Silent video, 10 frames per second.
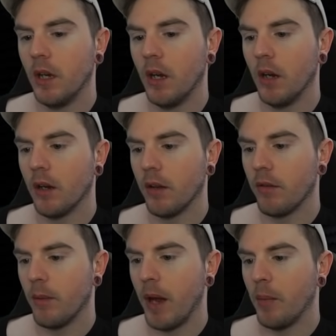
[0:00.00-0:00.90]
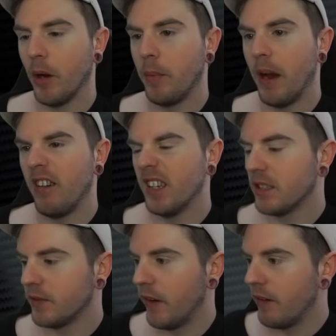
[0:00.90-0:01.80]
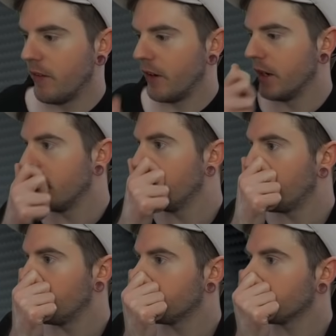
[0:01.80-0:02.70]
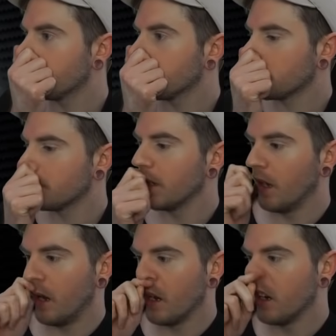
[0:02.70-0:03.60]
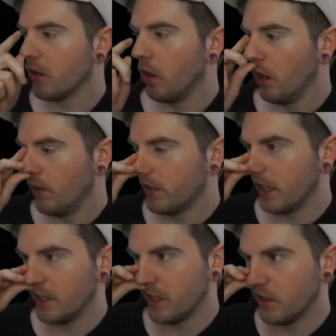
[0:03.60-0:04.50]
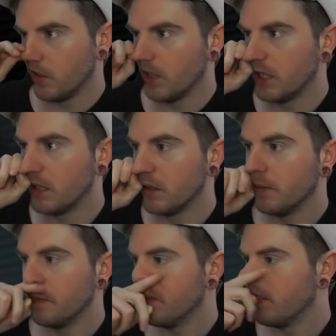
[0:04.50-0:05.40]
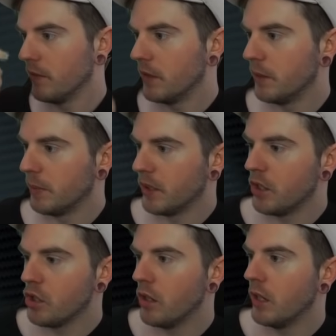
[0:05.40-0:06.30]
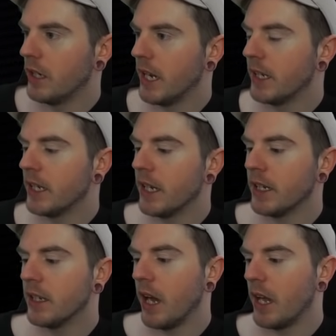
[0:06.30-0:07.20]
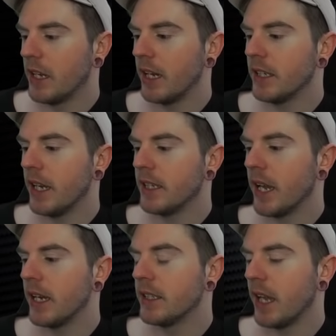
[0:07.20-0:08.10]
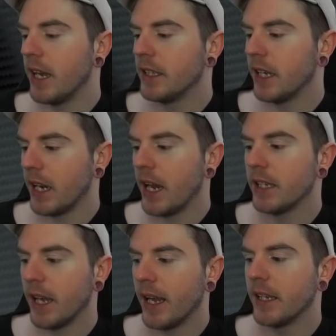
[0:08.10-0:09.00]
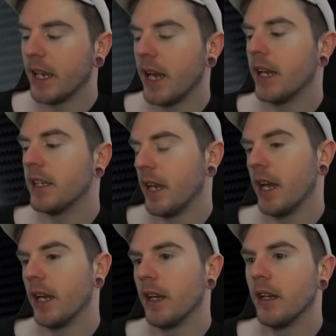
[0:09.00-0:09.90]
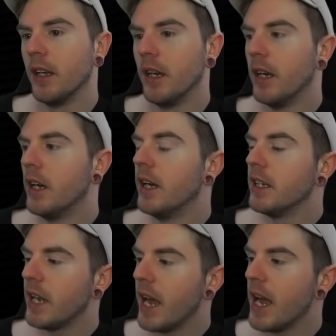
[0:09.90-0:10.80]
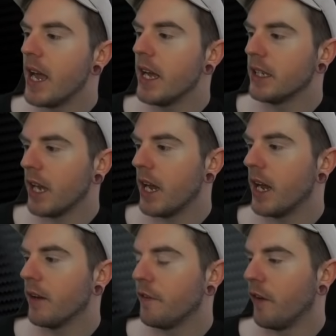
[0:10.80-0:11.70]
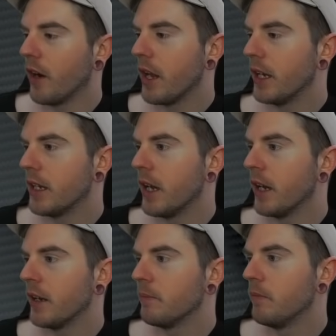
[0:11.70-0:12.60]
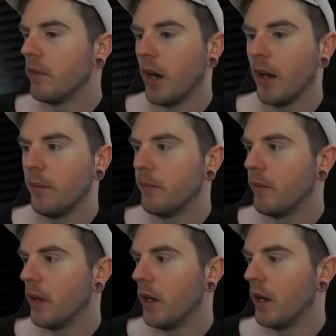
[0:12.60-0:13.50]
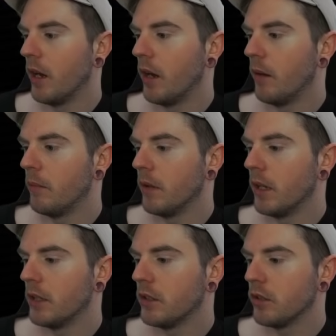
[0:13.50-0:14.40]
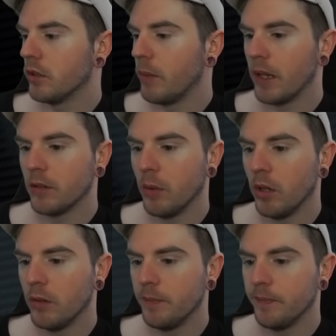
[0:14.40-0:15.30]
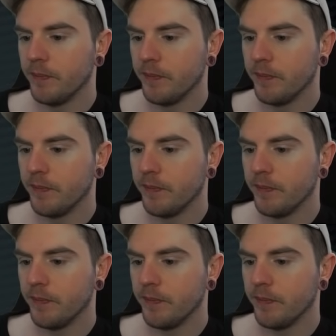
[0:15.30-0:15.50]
I'm going to 3-bet our boy Perix. Very, very deep. I'm going to call over the ace 10 suited. In position, ding ding, a ding ding ding ding ding ding ding ding ding ding ding fucking ding. Right, let's just bet small.